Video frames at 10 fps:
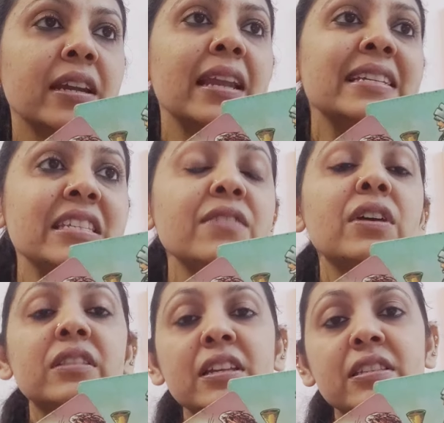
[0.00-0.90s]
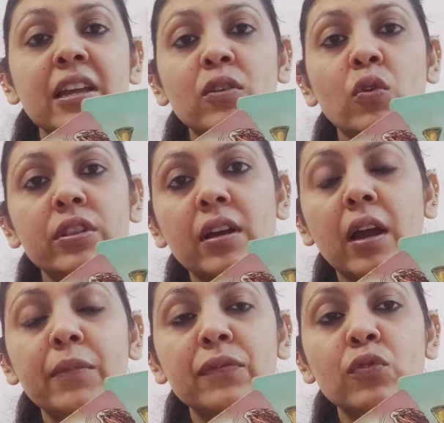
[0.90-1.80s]
and let's see where things can go in the
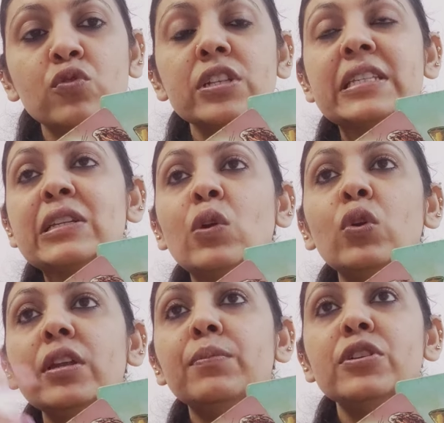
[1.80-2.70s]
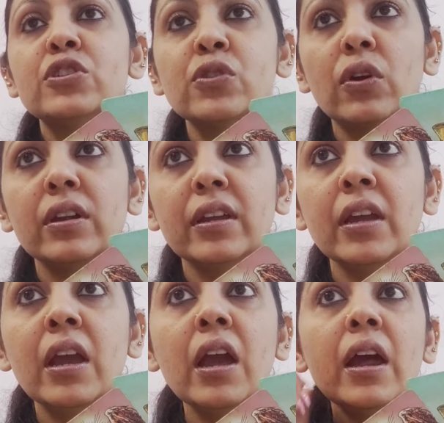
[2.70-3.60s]
coming future, slowly but
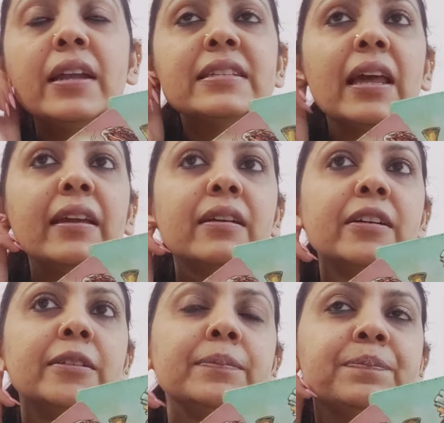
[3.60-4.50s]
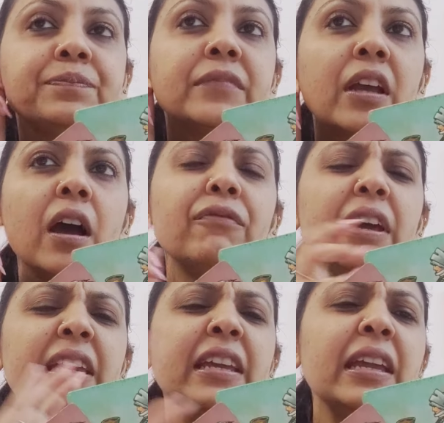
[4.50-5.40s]
surely. It's like a
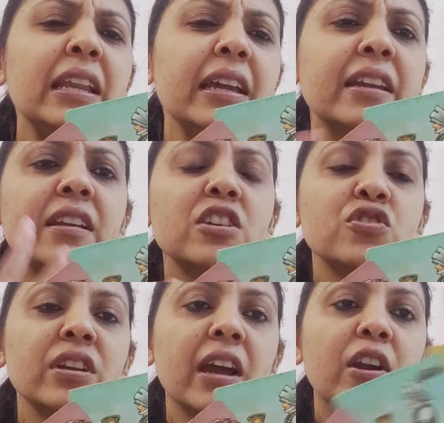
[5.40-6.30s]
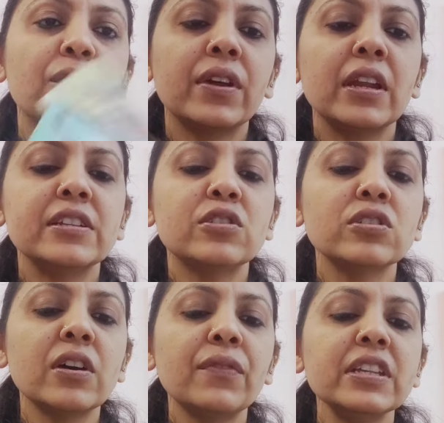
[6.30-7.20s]
very healing and nurturing kind of energy. So
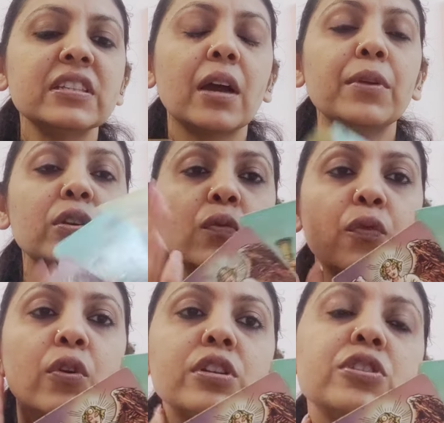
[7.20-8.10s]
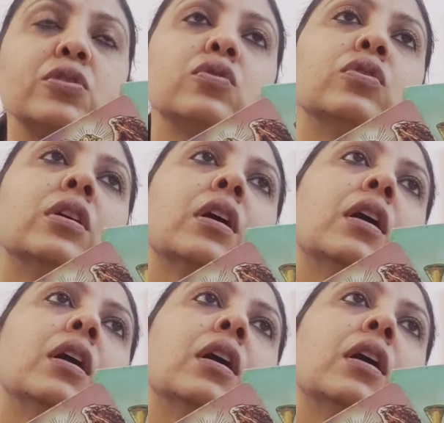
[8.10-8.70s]
someone is coming towards you,